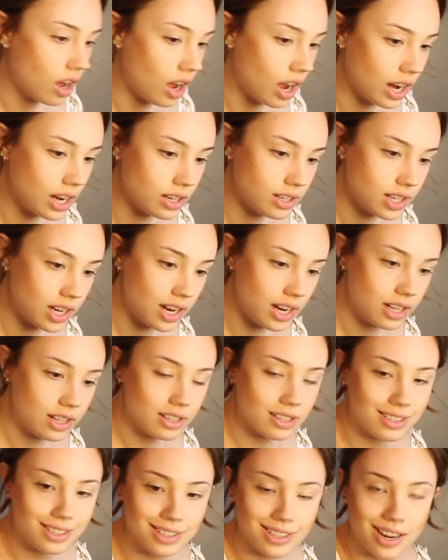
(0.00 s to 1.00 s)
I take
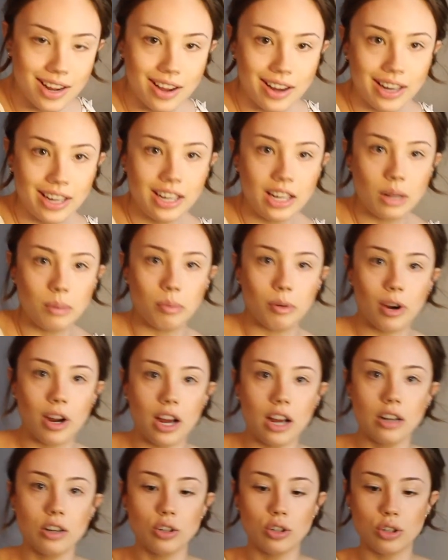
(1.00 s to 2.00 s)
this tiny
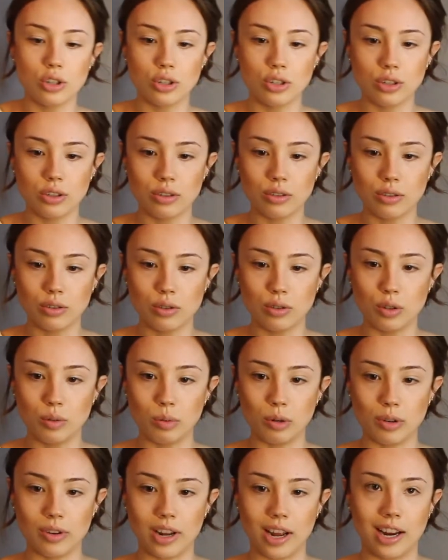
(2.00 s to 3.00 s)
brush,
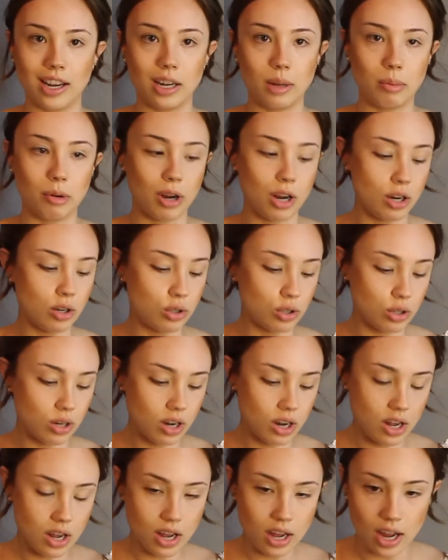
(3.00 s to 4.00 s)
super tiny brush,
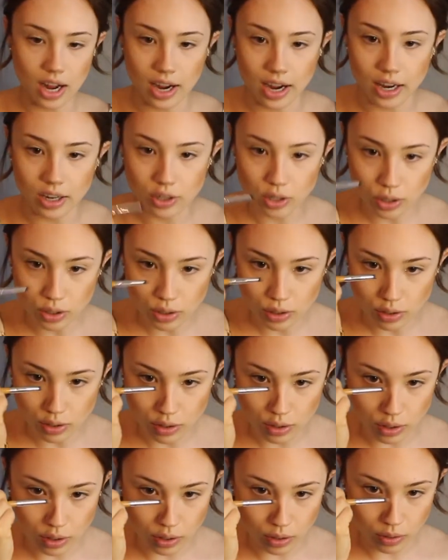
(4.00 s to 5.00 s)
and I just
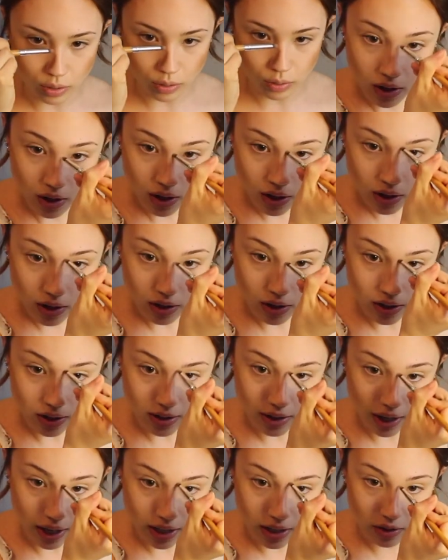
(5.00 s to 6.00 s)
do the
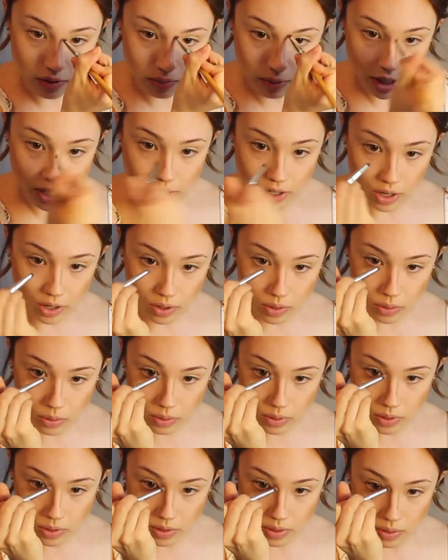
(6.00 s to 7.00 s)
sides of my
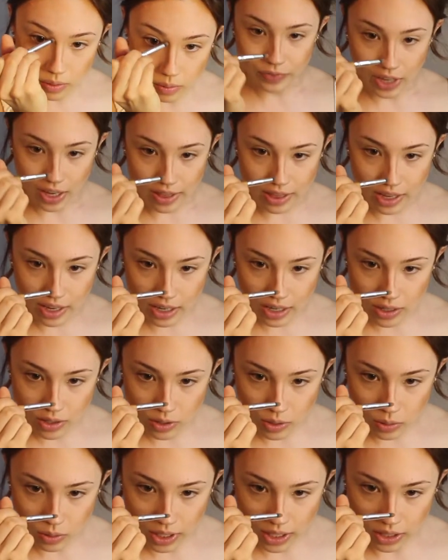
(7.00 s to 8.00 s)
nose. And then I
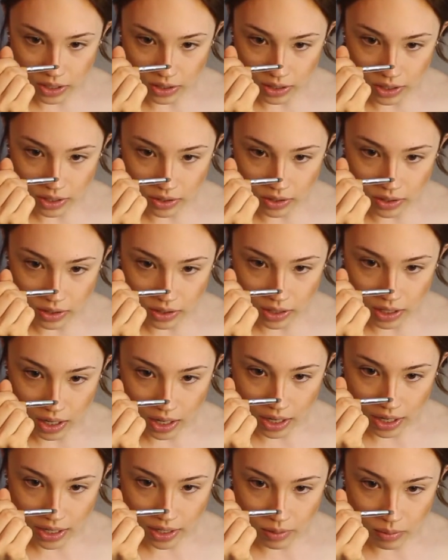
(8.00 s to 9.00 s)
do like a little
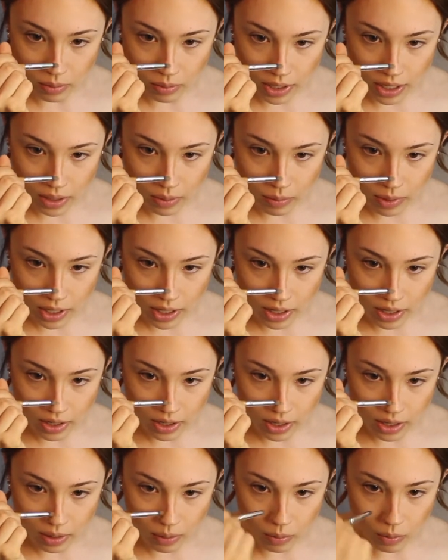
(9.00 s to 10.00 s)
line right
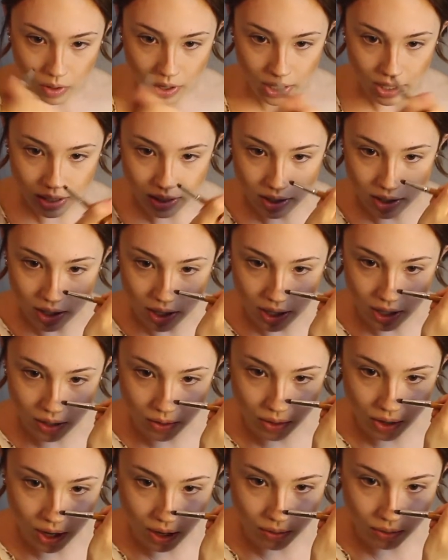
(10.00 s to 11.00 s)
where I want it to kind
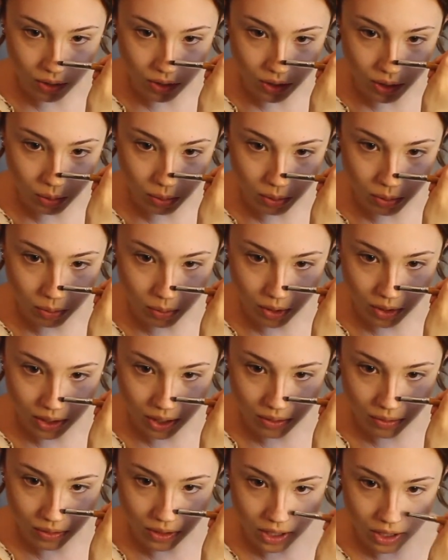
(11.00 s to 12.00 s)
of have a little bit more
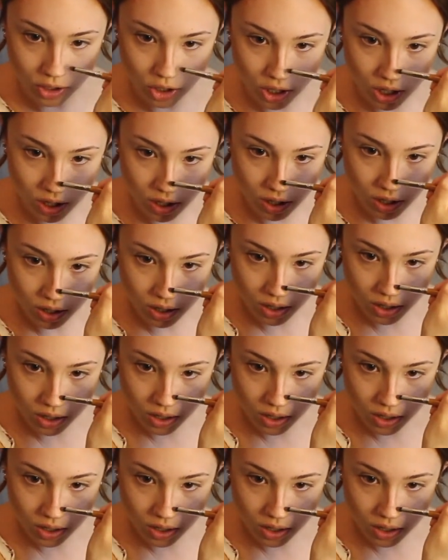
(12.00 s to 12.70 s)
definition.